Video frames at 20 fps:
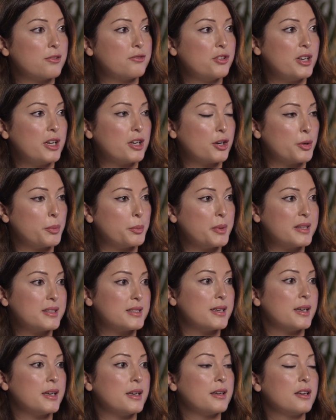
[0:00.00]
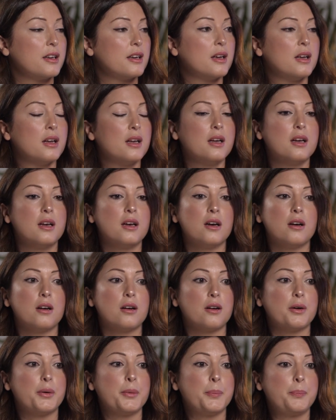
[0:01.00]
fully committing.
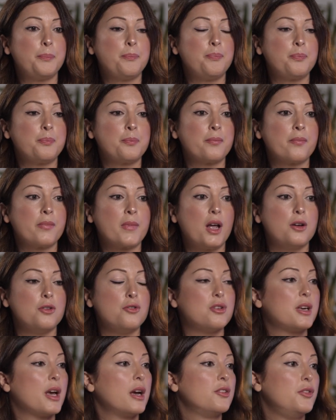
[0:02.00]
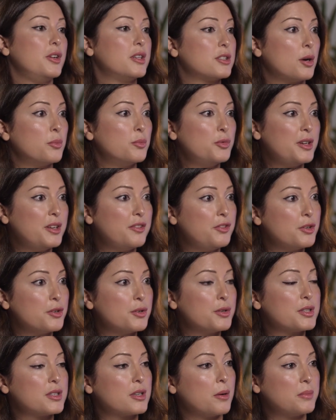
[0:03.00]
You can read some
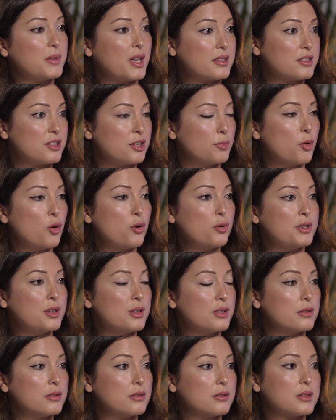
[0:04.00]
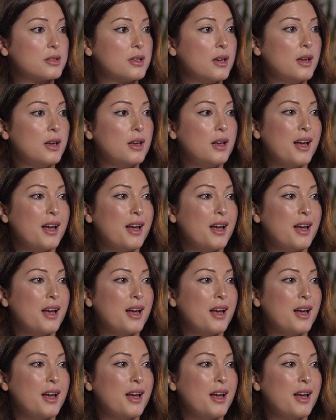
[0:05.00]
reviews, some testimonials,